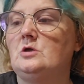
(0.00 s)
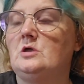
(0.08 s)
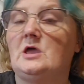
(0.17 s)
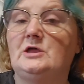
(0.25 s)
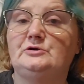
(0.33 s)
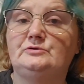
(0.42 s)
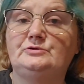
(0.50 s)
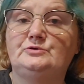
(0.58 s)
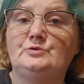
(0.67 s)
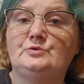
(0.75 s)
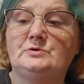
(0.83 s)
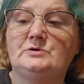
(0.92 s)
I knew this
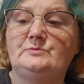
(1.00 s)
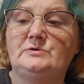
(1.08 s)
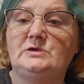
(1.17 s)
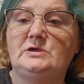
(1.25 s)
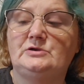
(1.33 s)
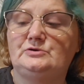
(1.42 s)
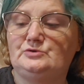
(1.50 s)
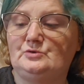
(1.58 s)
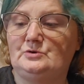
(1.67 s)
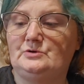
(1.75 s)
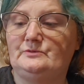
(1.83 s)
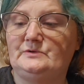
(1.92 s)
was going to be a
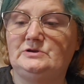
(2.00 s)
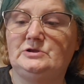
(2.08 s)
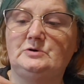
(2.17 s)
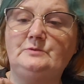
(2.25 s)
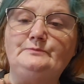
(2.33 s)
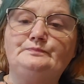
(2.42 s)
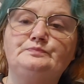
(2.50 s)
shorter video.